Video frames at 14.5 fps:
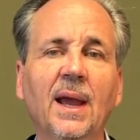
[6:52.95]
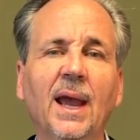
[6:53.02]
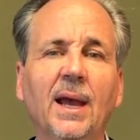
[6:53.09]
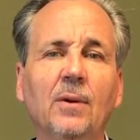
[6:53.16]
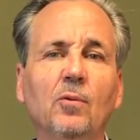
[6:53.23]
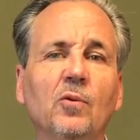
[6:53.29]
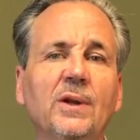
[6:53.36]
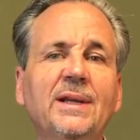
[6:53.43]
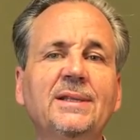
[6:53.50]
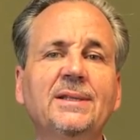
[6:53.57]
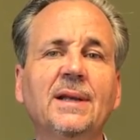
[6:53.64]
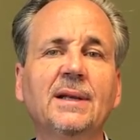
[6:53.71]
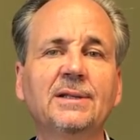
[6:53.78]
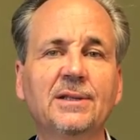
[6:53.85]
and
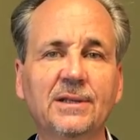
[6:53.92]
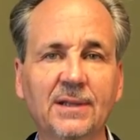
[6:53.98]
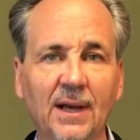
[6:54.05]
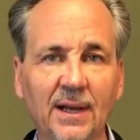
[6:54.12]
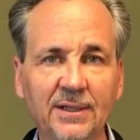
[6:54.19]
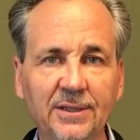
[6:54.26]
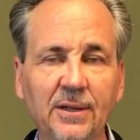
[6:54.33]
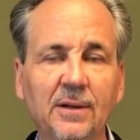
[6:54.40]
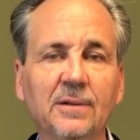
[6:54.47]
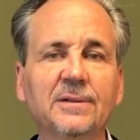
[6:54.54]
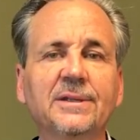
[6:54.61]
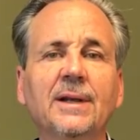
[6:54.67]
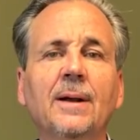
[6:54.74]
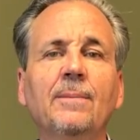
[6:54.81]
resensitizing your
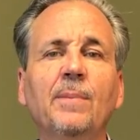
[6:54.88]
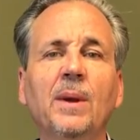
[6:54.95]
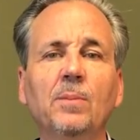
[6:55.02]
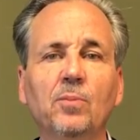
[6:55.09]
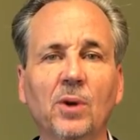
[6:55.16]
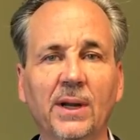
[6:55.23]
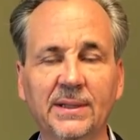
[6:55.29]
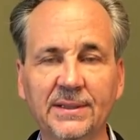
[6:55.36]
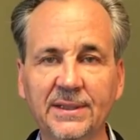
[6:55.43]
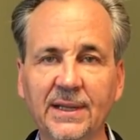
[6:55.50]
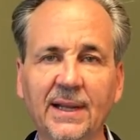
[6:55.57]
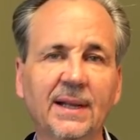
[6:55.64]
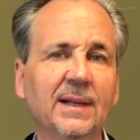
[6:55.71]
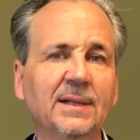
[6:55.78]
cell membranes
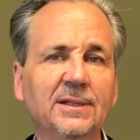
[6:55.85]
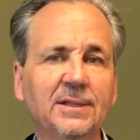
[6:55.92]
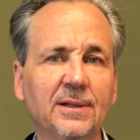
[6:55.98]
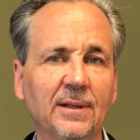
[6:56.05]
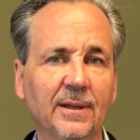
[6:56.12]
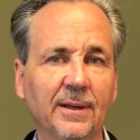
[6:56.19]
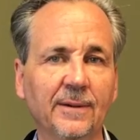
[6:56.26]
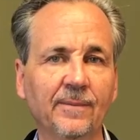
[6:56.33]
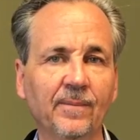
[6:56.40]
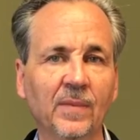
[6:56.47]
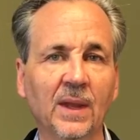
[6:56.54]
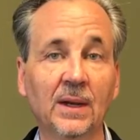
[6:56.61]
to insulin,